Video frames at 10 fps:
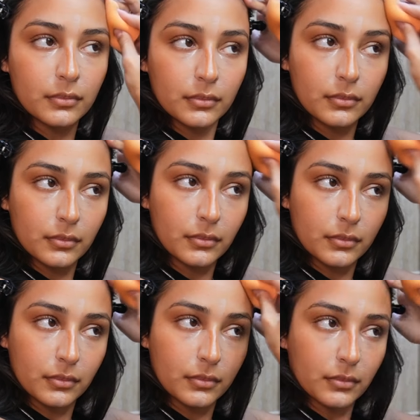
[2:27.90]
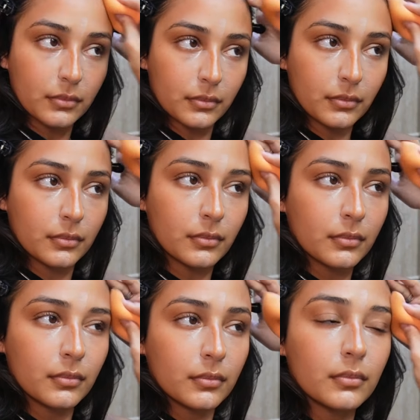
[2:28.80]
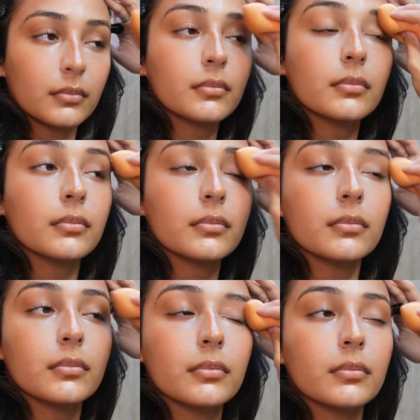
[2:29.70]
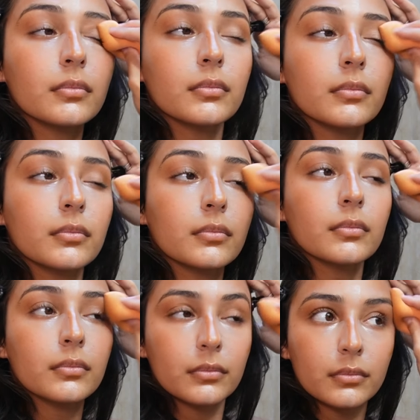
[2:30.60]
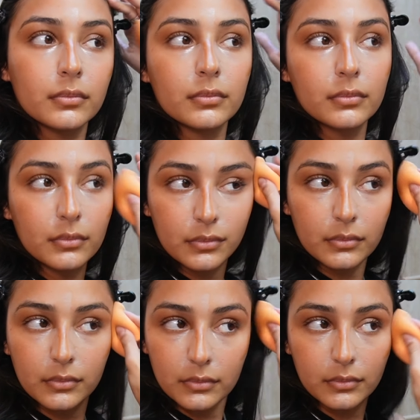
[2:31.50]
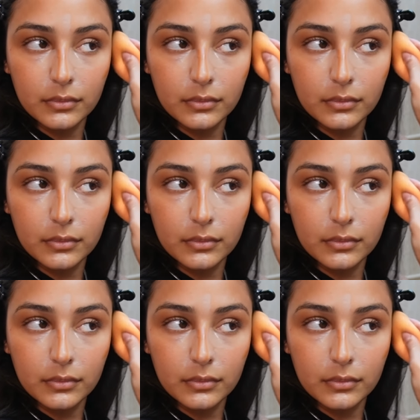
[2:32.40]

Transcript: And then I always blend the top by my forehead into my hairline.